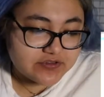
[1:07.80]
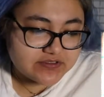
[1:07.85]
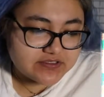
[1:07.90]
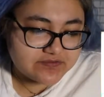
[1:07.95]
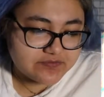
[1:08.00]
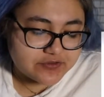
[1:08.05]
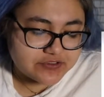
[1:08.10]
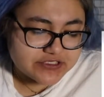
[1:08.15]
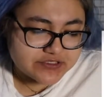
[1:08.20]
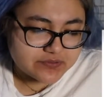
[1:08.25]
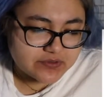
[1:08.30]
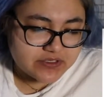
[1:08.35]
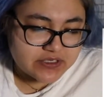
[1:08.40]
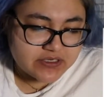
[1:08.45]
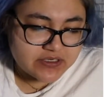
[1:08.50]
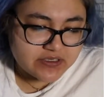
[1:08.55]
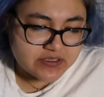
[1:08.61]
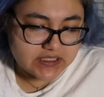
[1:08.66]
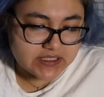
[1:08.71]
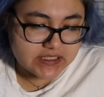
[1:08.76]
this first
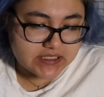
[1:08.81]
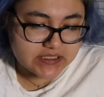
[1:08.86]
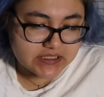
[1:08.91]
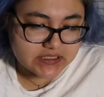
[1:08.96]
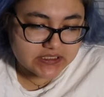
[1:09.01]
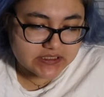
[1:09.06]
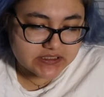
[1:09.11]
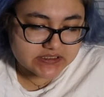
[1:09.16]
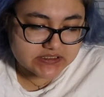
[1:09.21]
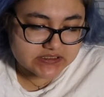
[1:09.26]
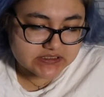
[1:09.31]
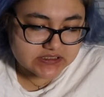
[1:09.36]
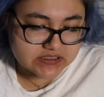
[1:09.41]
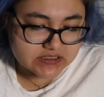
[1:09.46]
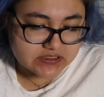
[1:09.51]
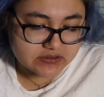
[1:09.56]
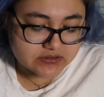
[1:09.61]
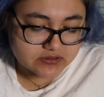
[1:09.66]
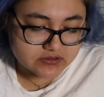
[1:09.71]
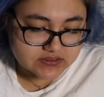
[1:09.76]
one, it is
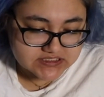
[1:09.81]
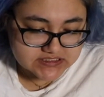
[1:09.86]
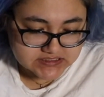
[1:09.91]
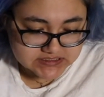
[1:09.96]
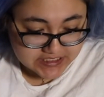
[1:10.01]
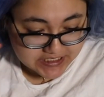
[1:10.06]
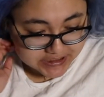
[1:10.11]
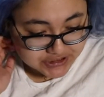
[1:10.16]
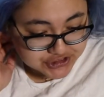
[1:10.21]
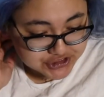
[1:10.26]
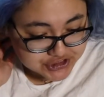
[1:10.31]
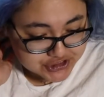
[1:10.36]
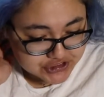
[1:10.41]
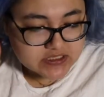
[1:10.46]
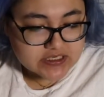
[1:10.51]
a little sketch